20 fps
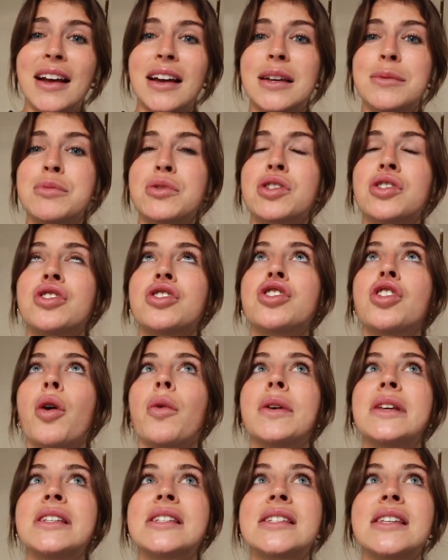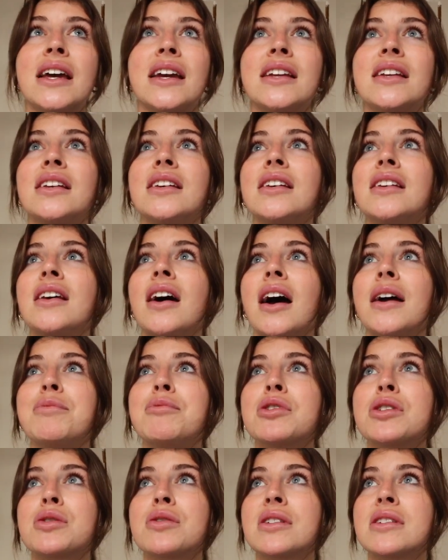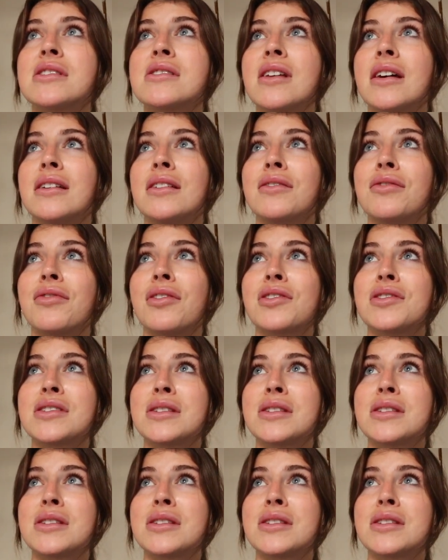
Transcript: I'm so excited. I'm just excited for